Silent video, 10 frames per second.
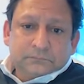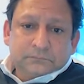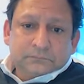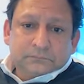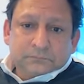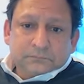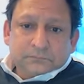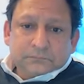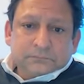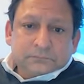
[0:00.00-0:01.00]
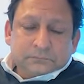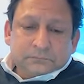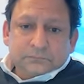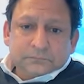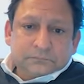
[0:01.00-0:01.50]

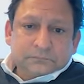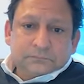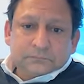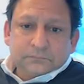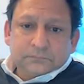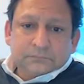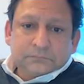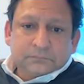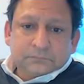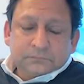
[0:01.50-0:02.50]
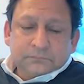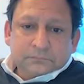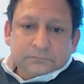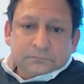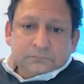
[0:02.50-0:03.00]

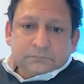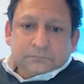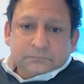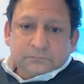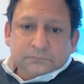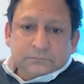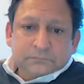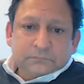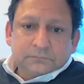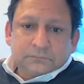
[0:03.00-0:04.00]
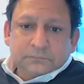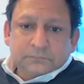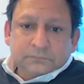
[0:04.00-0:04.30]
(silent)